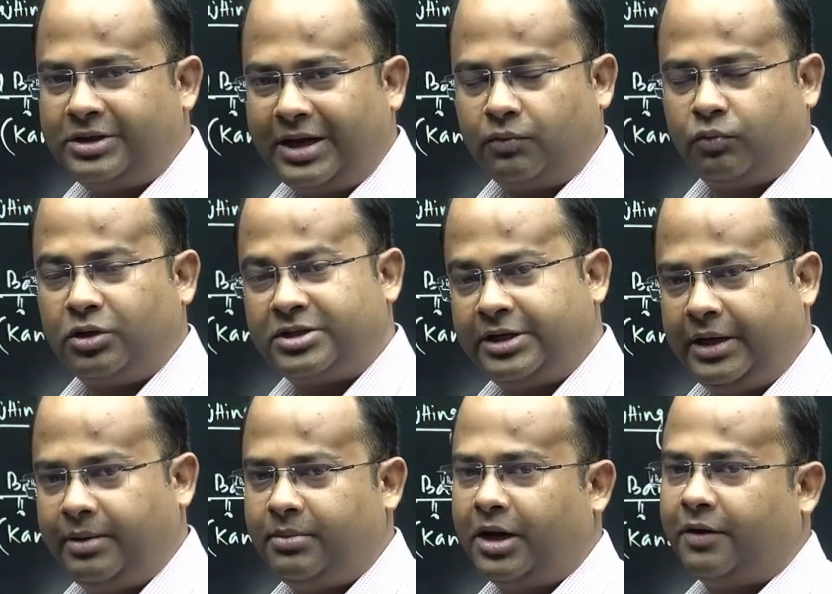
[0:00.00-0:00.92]
that was
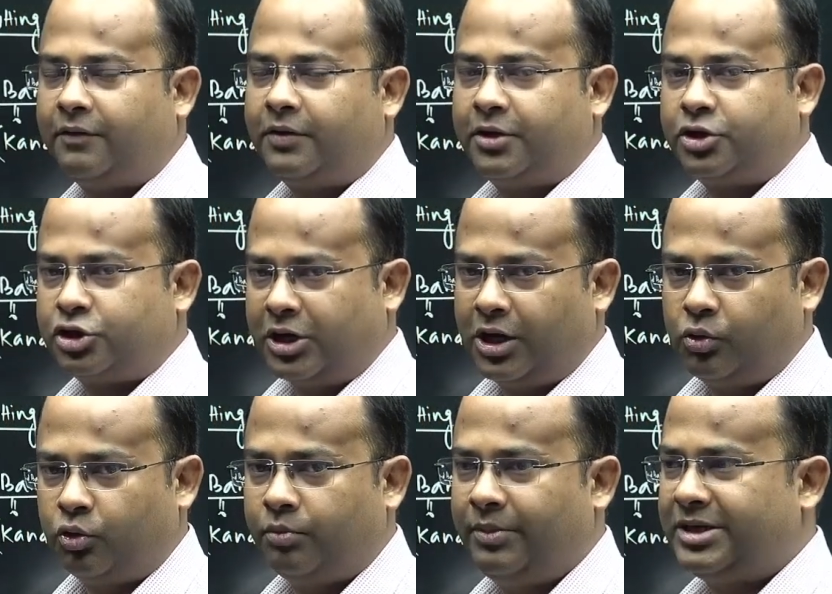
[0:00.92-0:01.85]
named after
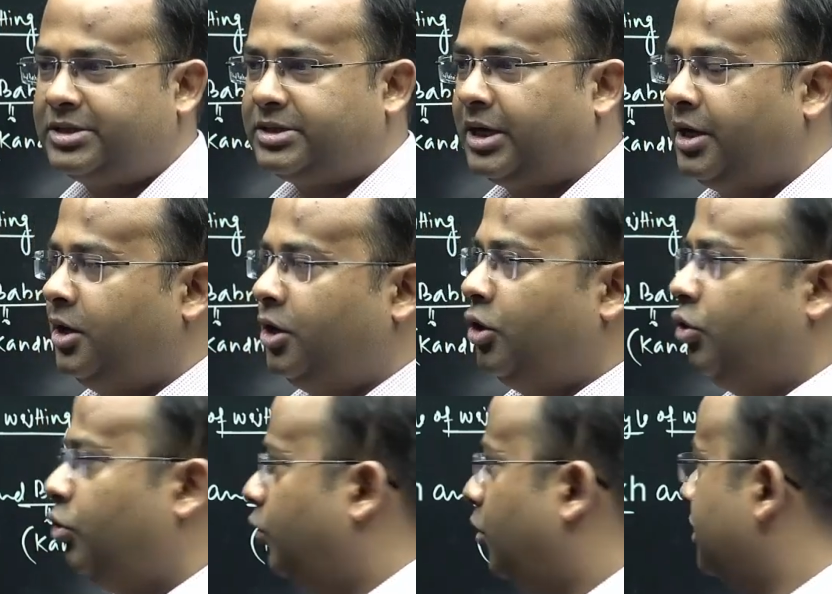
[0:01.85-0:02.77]
Shahrukh Mirza,
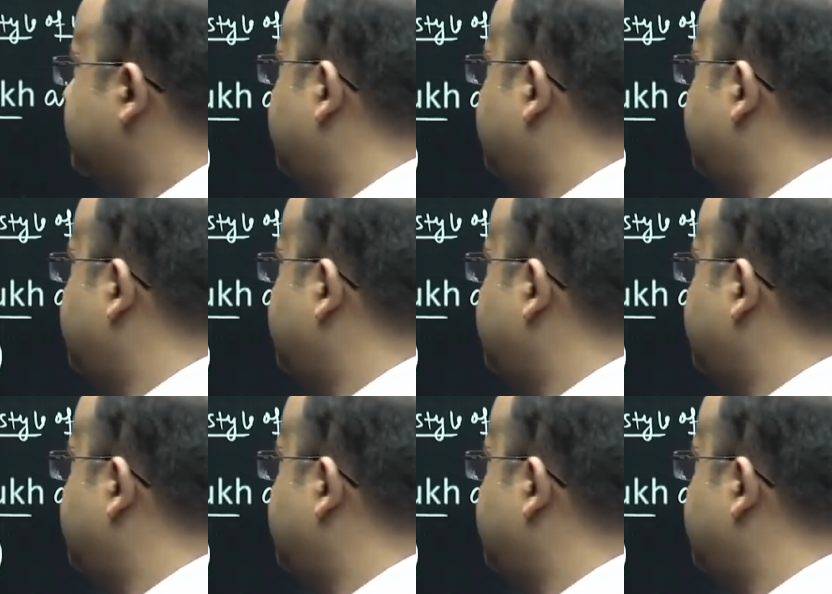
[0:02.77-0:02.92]
who was